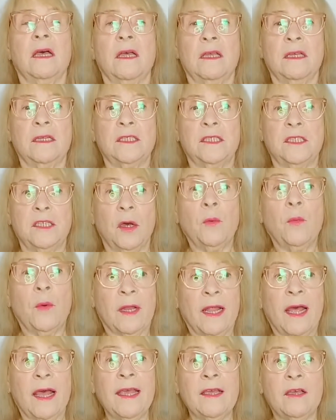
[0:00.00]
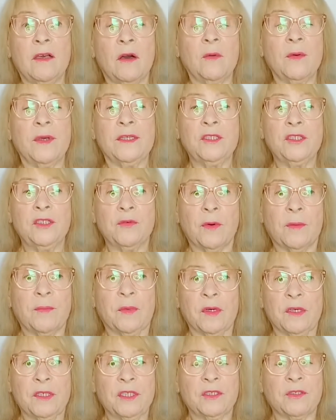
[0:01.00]
So when I go into a
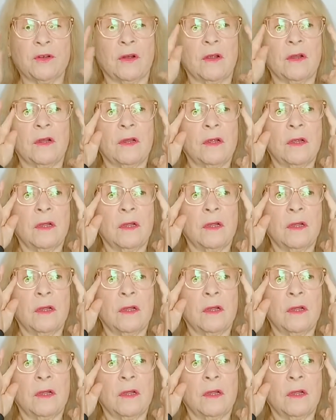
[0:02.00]
bookstore,